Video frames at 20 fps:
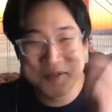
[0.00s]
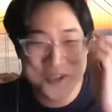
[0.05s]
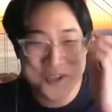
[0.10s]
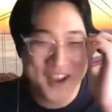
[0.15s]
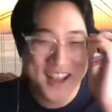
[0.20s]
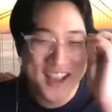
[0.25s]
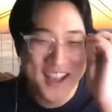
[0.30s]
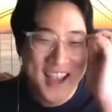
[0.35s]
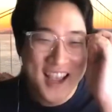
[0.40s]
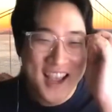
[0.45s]

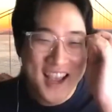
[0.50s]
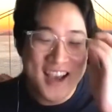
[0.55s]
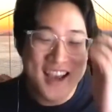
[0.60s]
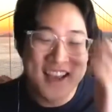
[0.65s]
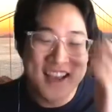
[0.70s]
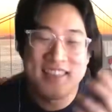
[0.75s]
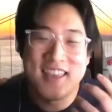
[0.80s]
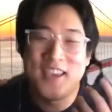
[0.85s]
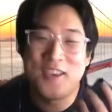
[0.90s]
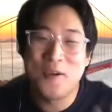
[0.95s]
it.
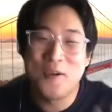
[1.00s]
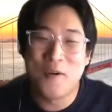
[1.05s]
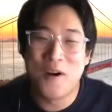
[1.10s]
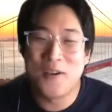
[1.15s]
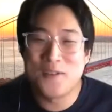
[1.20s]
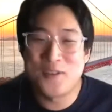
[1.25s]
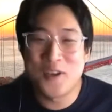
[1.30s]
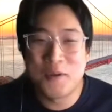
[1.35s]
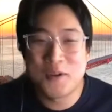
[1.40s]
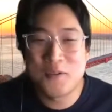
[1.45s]
Thank you
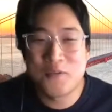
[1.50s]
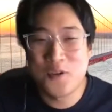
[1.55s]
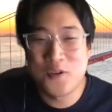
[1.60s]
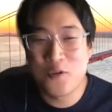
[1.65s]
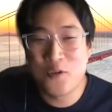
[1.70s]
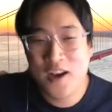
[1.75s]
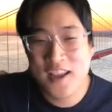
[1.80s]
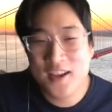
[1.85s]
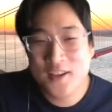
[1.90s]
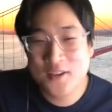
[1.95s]
all so much for
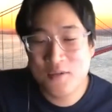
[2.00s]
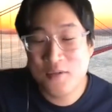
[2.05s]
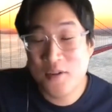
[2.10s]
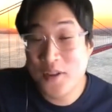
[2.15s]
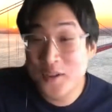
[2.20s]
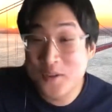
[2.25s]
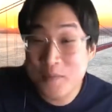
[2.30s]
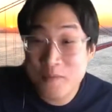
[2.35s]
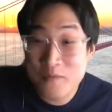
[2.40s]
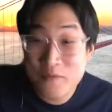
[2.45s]
joining us for
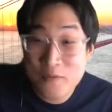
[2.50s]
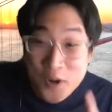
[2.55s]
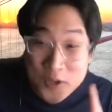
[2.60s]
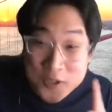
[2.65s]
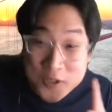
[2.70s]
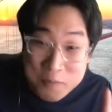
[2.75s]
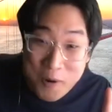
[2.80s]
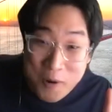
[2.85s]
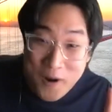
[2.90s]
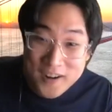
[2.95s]
this
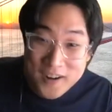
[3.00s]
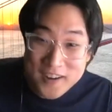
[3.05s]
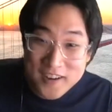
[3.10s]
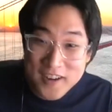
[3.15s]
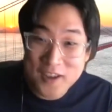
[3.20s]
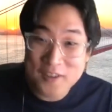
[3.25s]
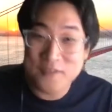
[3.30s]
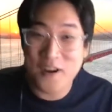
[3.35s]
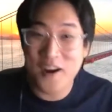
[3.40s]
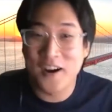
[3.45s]
first part
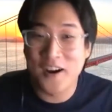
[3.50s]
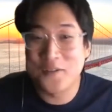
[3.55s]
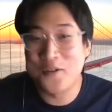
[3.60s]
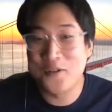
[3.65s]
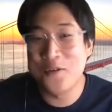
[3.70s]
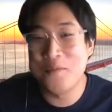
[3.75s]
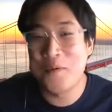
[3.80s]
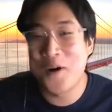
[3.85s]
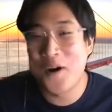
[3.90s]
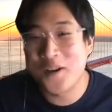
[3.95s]
of our
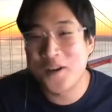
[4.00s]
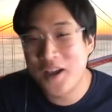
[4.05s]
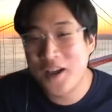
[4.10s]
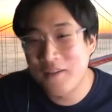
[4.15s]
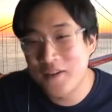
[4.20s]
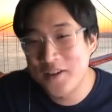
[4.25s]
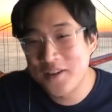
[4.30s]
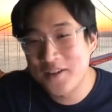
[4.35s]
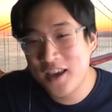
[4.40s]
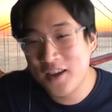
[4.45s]
two-part
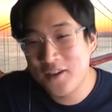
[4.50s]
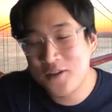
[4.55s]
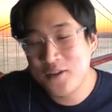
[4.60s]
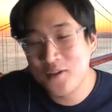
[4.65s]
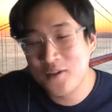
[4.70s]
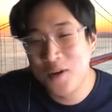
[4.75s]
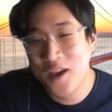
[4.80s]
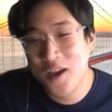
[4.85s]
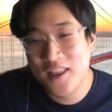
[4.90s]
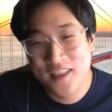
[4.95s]

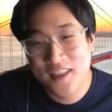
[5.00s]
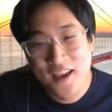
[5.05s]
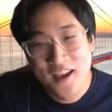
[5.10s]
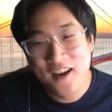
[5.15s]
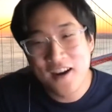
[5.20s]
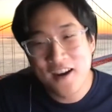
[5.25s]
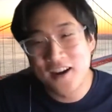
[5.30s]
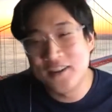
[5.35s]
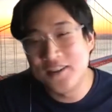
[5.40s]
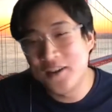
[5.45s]
conversation with
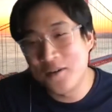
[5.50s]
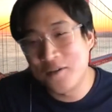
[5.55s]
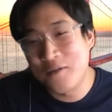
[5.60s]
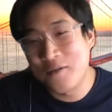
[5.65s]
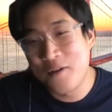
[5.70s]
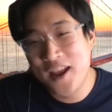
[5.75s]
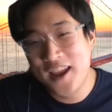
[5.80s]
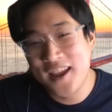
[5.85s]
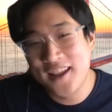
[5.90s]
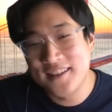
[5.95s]
our dear
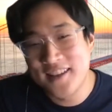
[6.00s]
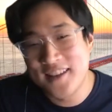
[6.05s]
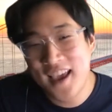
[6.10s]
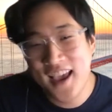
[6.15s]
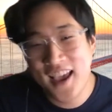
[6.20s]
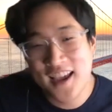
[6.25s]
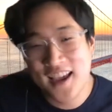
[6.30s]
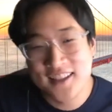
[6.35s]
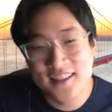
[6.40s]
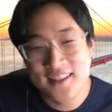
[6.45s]
friend
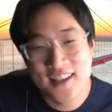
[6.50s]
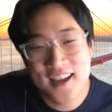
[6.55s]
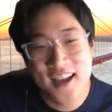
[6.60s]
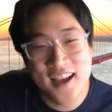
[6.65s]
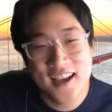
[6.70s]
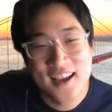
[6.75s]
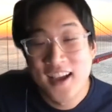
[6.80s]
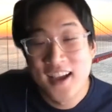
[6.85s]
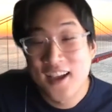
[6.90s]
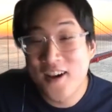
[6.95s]
and
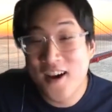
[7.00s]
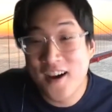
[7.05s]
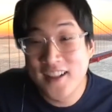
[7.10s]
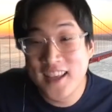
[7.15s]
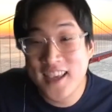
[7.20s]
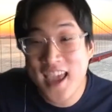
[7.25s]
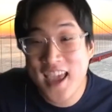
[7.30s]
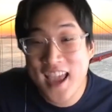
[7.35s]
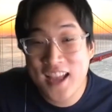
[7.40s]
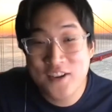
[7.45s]

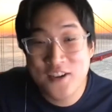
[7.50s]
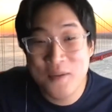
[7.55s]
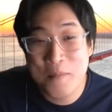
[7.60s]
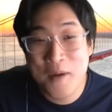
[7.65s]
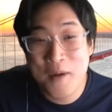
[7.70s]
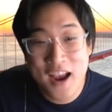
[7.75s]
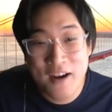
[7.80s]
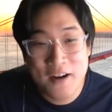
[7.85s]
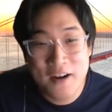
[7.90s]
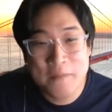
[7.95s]
colleague Angie
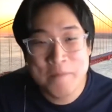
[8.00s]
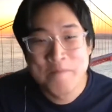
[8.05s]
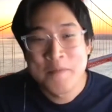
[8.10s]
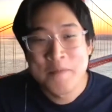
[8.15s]
Byron.